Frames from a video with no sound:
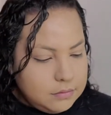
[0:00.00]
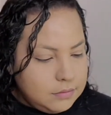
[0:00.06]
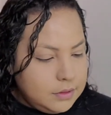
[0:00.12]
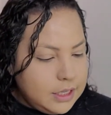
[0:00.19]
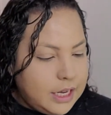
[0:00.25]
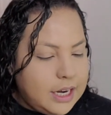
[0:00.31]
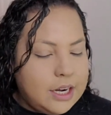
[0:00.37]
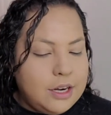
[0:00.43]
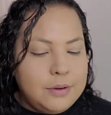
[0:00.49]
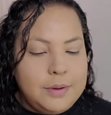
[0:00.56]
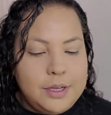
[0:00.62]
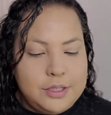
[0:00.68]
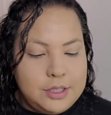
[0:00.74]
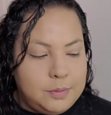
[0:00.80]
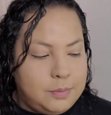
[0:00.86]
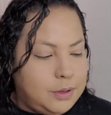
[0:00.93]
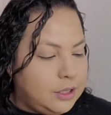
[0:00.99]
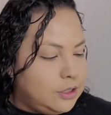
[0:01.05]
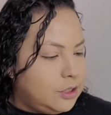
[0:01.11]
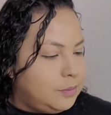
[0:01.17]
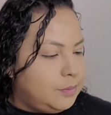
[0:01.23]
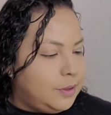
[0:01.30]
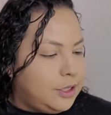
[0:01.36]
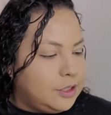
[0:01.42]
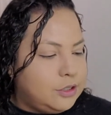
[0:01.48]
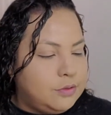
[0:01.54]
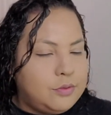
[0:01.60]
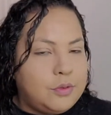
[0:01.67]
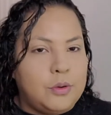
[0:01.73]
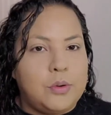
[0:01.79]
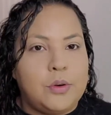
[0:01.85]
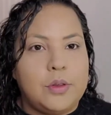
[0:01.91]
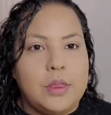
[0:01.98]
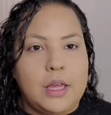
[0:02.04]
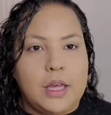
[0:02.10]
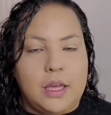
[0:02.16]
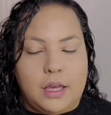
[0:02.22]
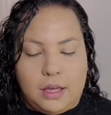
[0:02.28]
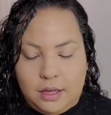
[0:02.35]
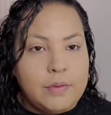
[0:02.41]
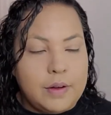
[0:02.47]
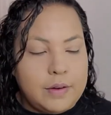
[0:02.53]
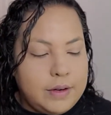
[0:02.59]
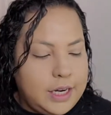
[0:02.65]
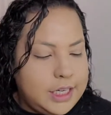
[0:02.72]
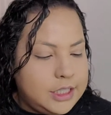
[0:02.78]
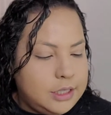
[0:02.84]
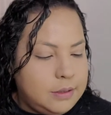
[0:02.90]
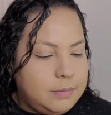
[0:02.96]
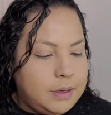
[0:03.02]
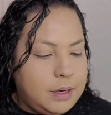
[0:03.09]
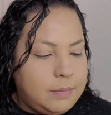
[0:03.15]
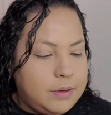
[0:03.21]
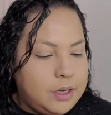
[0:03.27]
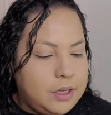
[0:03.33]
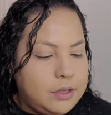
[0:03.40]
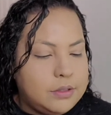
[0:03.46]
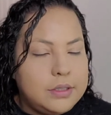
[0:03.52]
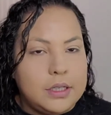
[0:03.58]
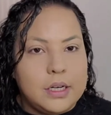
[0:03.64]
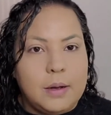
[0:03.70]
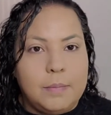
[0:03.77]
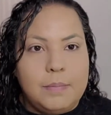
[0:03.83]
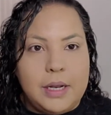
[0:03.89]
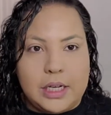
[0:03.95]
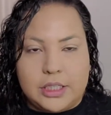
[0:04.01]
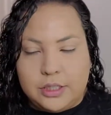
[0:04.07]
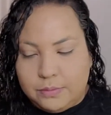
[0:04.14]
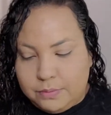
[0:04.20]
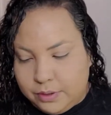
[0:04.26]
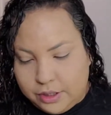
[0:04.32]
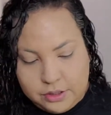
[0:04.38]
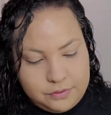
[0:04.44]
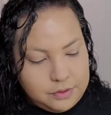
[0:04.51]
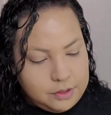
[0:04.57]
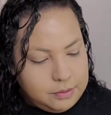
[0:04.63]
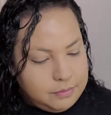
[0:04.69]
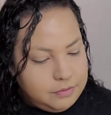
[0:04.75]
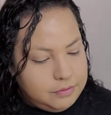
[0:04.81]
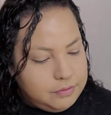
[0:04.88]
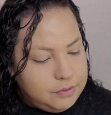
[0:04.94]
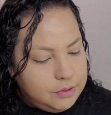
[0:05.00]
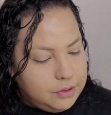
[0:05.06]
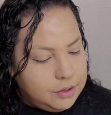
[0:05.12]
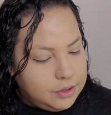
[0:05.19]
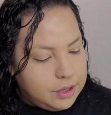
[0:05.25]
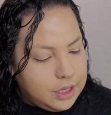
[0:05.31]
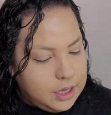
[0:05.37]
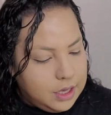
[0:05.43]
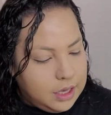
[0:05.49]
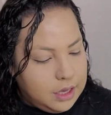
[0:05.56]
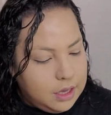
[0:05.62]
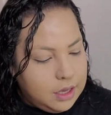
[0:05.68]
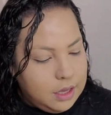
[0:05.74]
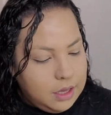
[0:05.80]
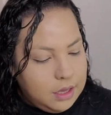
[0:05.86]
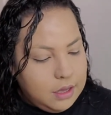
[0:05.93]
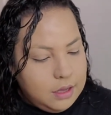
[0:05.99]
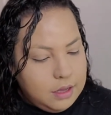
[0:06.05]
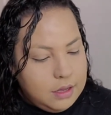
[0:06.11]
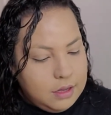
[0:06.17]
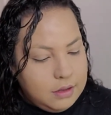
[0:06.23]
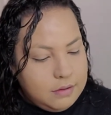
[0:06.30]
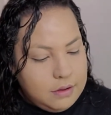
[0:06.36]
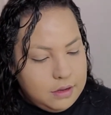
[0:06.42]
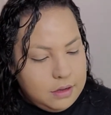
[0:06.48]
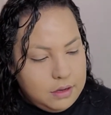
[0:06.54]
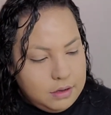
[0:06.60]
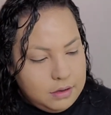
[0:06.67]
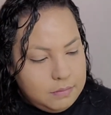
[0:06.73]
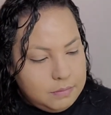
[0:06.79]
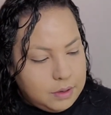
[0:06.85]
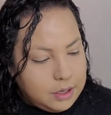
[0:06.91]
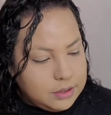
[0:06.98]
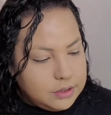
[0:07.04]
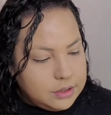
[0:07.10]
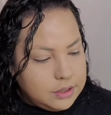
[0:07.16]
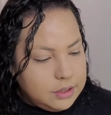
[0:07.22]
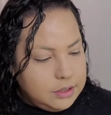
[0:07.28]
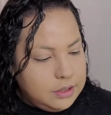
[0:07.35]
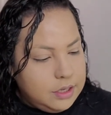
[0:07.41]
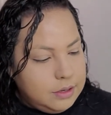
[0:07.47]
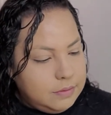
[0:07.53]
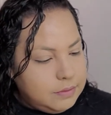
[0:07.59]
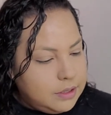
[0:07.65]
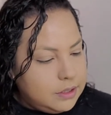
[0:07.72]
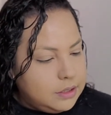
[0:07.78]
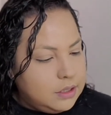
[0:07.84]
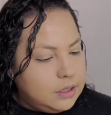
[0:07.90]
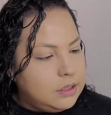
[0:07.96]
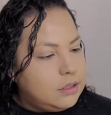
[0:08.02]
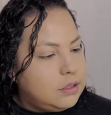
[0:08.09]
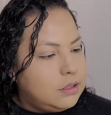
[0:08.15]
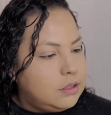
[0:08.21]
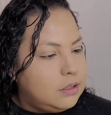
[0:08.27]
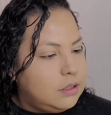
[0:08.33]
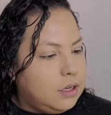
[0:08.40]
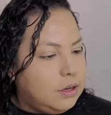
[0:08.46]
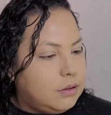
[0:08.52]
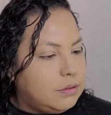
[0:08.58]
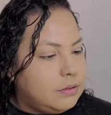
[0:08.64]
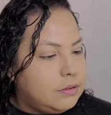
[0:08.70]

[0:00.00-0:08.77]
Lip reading: And I know I used the bronzer brush for the foundation, but I'm going to use the complexion brush for the bronzer. And what is this? Oh,